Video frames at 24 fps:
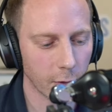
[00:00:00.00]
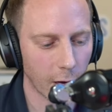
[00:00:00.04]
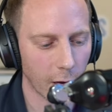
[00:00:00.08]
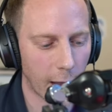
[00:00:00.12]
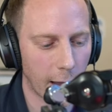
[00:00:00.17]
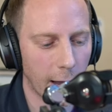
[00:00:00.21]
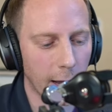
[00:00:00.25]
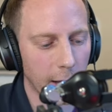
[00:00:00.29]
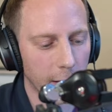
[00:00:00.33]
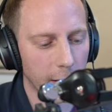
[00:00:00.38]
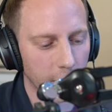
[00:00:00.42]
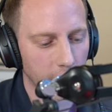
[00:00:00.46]

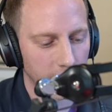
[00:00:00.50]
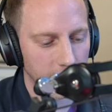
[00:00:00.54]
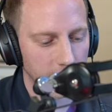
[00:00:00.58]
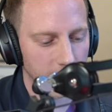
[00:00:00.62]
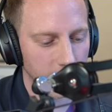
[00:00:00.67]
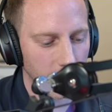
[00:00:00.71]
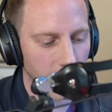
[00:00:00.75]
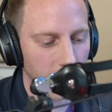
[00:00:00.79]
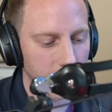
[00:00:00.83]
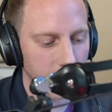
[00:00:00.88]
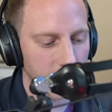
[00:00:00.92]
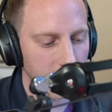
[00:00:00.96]
and i
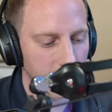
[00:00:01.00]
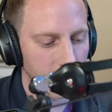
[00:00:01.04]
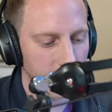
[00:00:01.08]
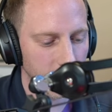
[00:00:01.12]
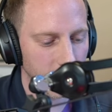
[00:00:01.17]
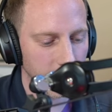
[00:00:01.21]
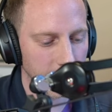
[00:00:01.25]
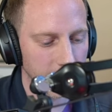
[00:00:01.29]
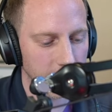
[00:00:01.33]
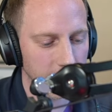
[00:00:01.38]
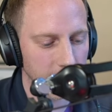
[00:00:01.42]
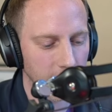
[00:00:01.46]
started to
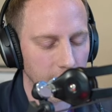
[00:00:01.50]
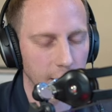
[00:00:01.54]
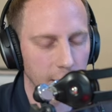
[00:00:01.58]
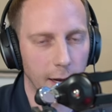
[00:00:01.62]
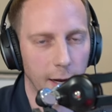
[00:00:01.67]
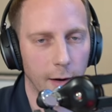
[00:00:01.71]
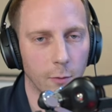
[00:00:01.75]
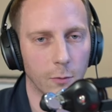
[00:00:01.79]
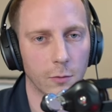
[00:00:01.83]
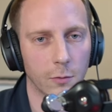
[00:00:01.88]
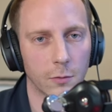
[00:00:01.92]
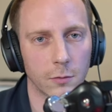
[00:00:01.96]
list it
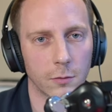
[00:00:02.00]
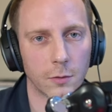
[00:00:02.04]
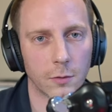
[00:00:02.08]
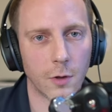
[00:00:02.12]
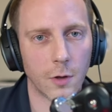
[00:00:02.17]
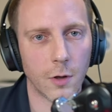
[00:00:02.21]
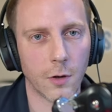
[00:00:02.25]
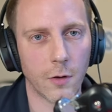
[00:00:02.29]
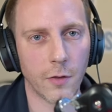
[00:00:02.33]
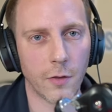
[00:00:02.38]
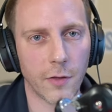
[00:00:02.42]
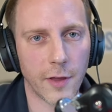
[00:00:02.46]
down
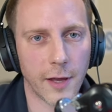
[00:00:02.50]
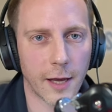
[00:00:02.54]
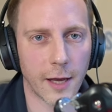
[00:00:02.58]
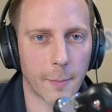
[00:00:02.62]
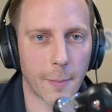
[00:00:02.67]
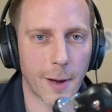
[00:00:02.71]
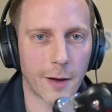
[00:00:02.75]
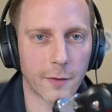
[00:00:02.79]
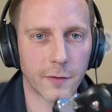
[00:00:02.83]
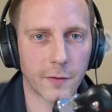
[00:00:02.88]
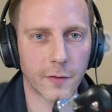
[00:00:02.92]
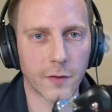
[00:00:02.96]
think
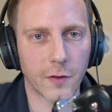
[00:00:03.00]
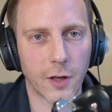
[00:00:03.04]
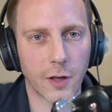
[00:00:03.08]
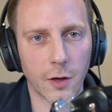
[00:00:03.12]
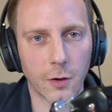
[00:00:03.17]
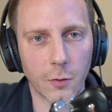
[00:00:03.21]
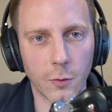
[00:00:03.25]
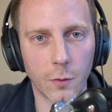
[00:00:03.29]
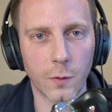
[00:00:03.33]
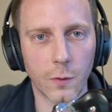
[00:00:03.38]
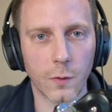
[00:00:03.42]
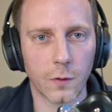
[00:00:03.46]
about
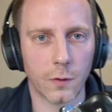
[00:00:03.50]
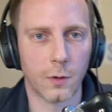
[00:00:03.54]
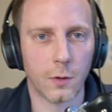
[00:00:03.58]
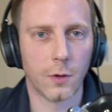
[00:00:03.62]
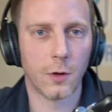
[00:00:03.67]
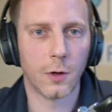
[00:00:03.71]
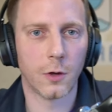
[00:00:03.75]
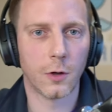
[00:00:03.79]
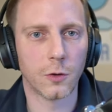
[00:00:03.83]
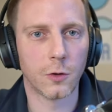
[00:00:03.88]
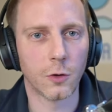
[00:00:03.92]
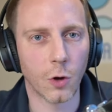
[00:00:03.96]
skills
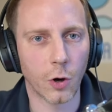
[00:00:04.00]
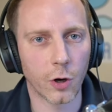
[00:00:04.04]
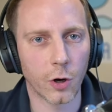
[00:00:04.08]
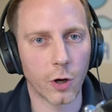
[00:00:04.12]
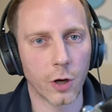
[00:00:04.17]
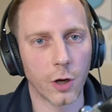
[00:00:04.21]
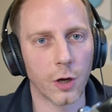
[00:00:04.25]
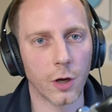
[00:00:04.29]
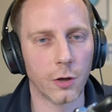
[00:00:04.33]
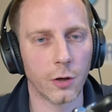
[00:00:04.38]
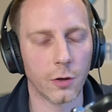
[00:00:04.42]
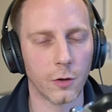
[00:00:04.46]

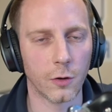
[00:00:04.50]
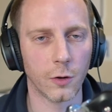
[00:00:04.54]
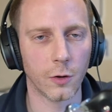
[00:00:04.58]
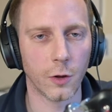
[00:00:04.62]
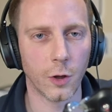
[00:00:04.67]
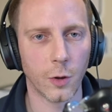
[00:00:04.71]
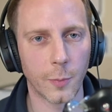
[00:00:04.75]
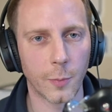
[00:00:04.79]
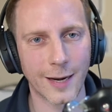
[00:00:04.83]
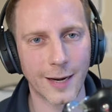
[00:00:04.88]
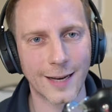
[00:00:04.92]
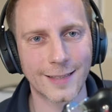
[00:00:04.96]
docker
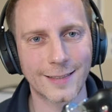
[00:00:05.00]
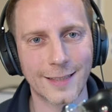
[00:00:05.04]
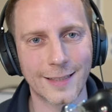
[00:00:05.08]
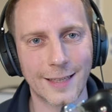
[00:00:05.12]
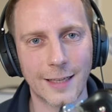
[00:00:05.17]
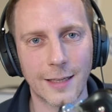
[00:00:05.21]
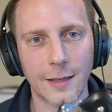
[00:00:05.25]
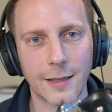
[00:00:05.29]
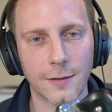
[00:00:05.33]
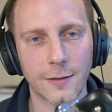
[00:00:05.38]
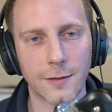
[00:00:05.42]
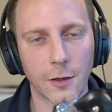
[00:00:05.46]

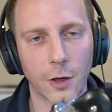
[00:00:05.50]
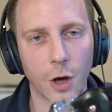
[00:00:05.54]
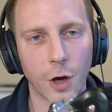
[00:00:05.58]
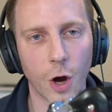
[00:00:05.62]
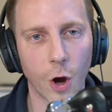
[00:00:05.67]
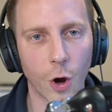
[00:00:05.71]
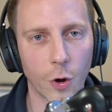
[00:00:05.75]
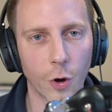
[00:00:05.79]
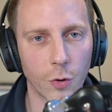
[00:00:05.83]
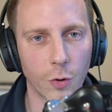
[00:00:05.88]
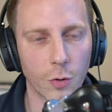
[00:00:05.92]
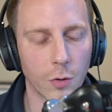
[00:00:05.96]
kubernetes
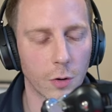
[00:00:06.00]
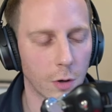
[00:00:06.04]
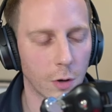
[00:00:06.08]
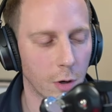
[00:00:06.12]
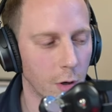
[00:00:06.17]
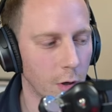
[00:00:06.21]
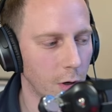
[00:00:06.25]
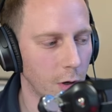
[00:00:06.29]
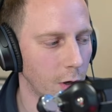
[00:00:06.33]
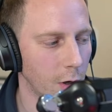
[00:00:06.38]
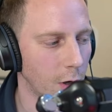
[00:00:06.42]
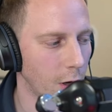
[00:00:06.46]
go
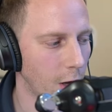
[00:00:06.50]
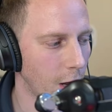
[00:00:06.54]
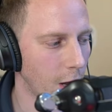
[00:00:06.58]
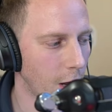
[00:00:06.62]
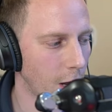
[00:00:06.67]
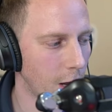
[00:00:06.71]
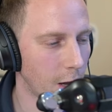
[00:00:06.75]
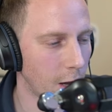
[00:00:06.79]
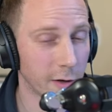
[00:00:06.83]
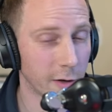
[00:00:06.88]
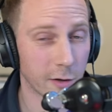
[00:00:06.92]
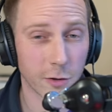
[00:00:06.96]

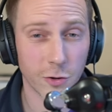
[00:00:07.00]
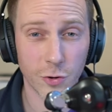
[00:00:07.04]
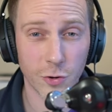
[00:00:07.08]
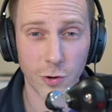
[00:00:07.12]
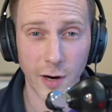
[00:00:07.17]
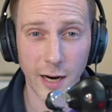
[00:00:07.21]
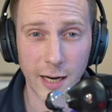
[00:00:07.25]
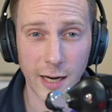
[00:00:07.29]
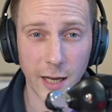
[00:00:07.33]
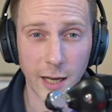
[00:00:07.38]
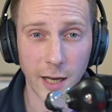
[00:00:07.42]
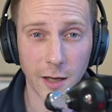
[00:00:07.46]
uh,
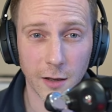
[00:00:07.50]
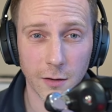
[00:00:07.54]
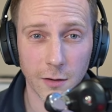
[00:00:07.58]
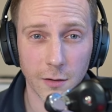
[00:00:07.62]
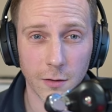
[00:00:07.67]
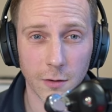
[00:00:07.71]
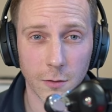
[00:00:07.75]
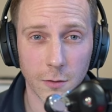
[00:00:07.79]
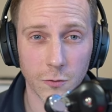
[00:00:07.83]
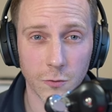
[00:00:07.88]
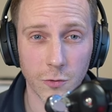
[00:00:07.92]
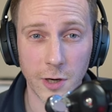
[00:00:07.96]
training
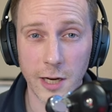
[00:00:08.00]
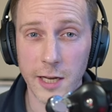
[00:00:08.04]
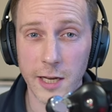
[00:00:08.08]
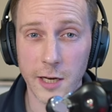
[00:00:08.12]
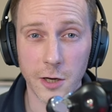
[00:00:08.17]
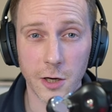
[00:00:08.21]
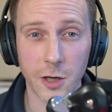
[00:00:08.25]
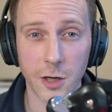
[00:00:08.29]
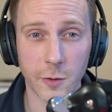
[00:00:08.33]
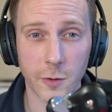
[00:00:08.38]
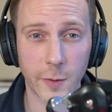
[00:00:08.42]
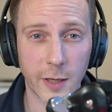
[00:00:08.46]
really
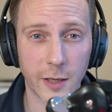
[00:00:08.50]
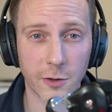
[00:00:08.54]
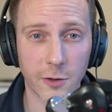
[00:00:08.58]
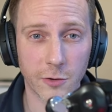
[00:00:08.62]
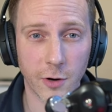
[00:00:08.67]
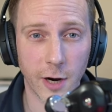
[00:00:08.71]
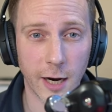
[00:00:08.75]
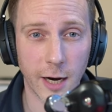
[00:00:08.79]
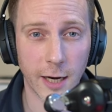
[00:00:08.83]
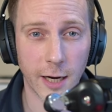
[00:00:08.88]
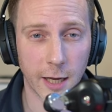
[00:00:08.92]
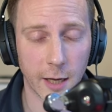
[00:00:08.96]
good at doing
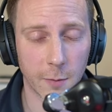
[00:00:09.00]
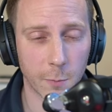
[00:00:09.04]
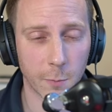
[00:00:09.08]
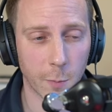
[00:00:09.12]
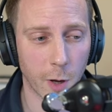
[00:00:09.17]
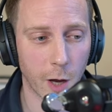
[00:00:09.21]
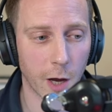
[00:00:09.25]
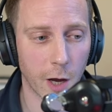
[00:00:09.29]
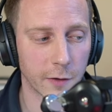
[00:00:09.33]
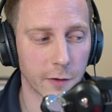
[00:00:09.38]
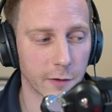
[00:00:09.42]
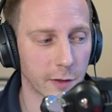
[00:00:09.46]
training in
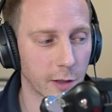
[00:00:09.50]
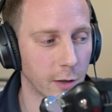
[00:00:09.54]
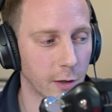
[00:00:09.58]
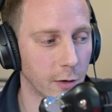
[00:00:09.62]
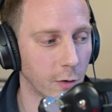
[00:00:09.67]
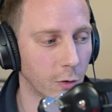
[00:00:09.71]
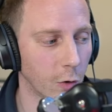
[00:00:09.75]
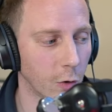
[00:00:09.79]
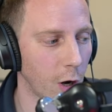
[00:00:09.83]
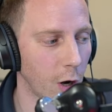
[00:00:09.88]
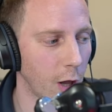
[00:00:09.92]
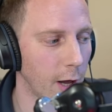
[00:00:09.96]
person and
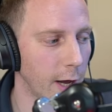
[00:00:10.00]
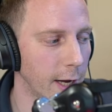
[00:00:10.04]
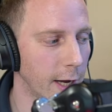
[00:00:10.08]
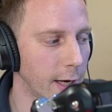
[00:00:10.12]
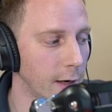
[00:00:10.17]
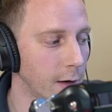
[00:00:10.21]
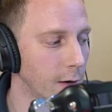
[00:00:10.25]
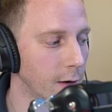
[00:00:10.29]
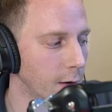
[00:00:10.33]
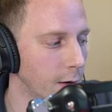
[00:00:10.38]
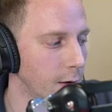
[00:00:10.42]
online